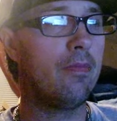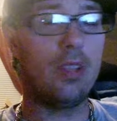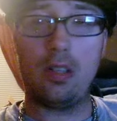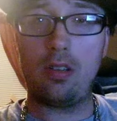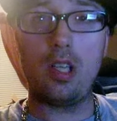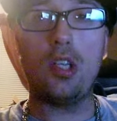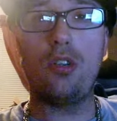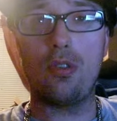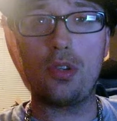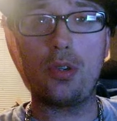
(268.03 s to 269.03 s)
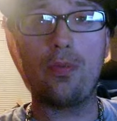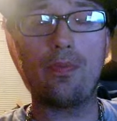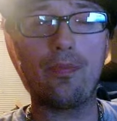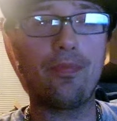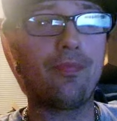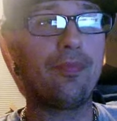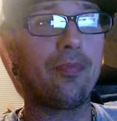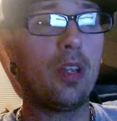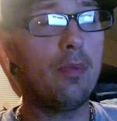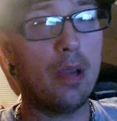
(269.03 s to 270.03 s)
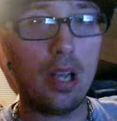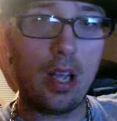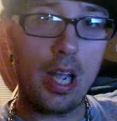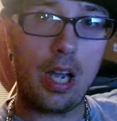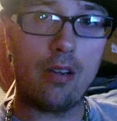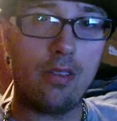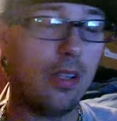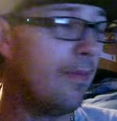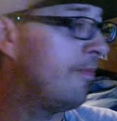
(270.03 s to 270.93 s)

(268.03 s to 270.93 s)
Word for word: It's interesting, but I don't know.